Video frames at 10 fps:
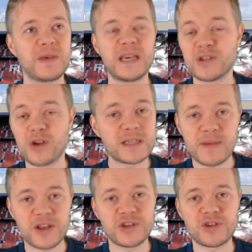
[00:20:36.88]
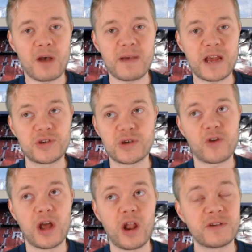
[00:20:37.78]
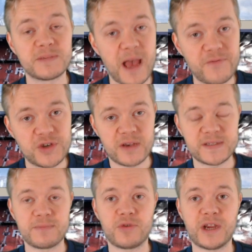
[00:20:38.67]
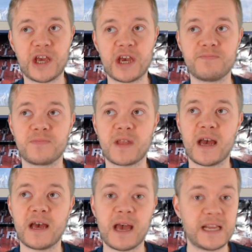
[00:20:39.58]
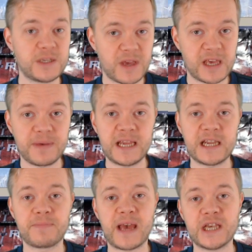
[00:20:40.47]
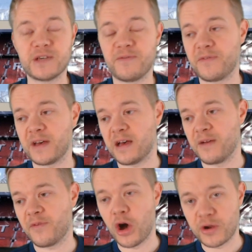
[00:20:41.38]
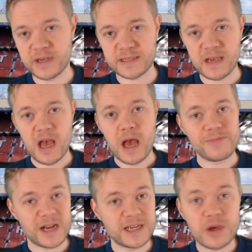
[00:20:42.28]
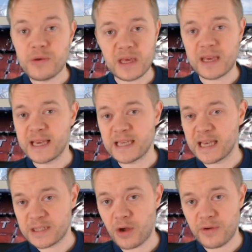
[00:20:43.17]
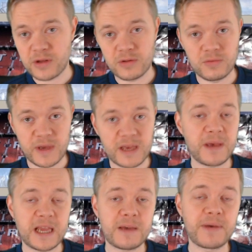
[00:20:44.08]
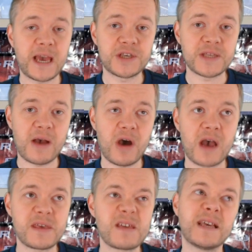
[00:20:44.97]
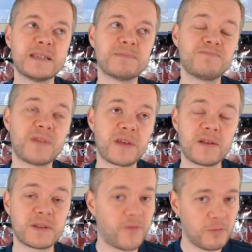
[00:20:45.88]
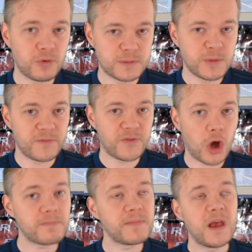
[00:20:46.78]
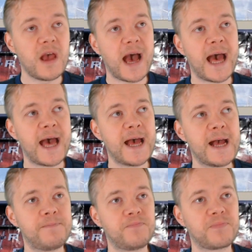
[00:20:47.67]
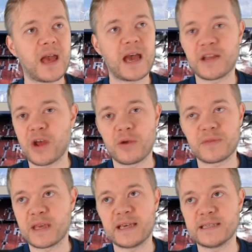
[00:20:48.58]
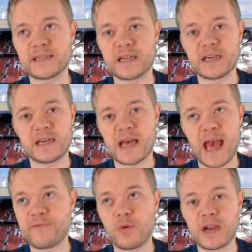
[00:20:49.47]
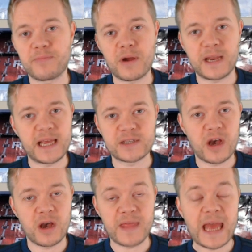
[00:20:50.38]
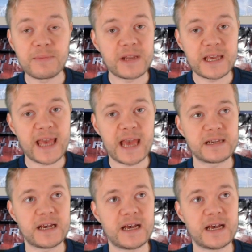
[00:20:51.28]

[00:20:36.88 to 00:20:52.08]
He's not a Manchester United manager. I've got a lot of respect for Jose Mourinho and his Wikipedia page of honours, but I do think it's a historical Wikipedia page now. I think football's moved on, and I don't think he's going to ever win a Premier League title with anybody again,